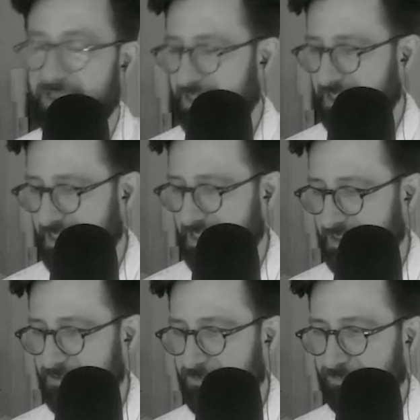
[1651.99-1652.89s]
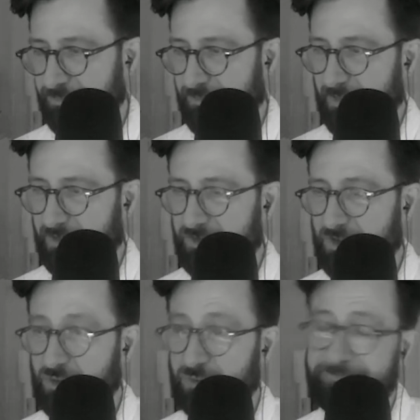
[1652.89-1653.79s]
And
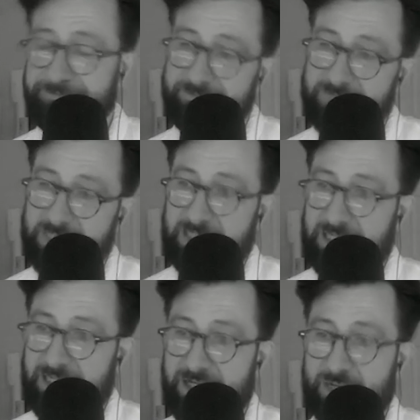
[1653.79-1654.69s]
so I don't know.